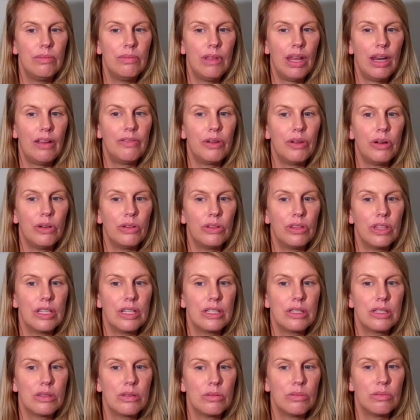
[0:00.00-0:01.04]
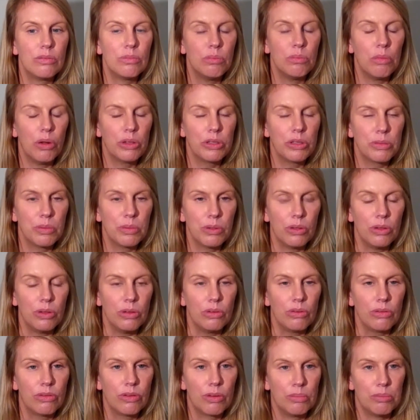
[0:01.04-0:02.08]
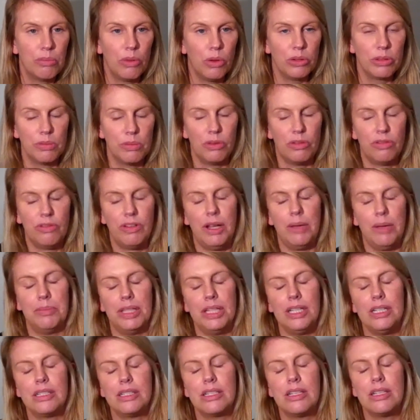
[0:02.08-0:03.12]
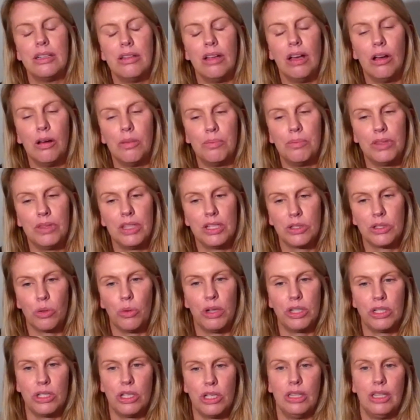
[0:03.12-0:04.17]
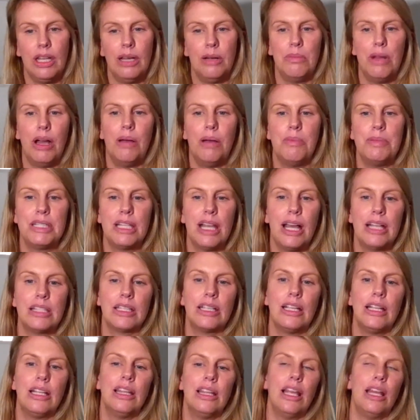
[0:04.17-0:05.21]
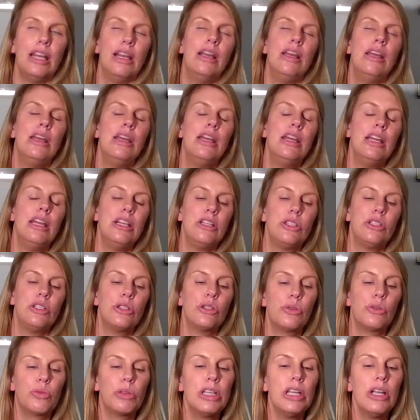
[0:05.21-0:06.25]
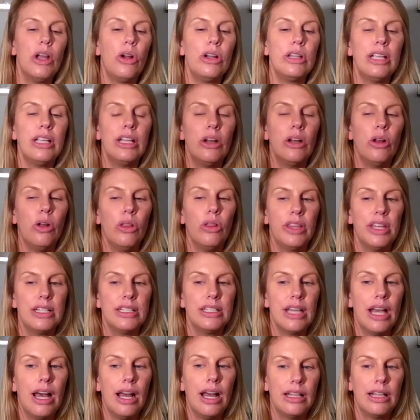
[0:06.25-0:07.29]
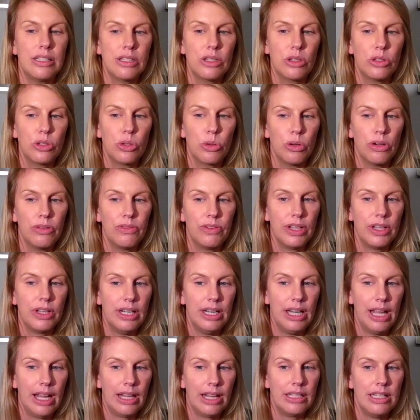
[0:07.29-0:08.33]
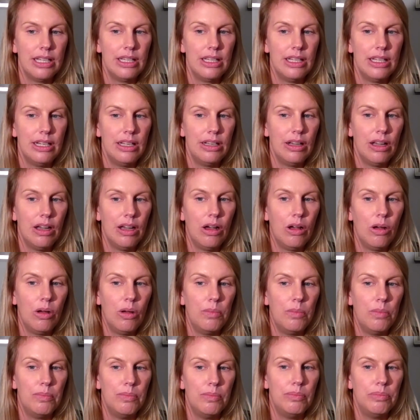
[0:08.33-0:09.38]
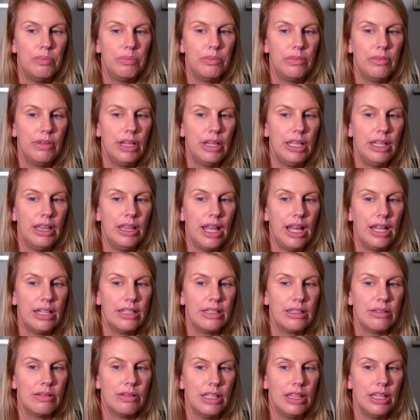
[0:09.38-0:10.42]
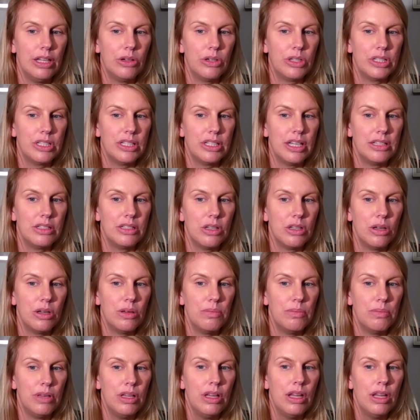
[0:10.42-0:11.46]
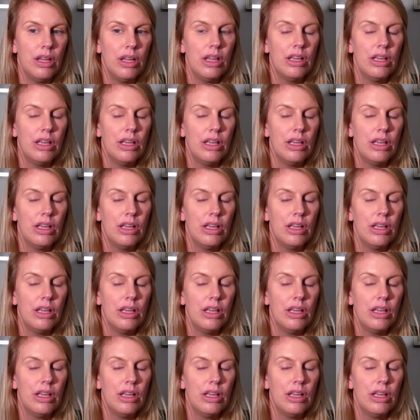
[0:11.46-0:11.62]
I've heard this from multiple families, this question that a mom is asking, that it's just really hard to get all the dots sort of connected in their system.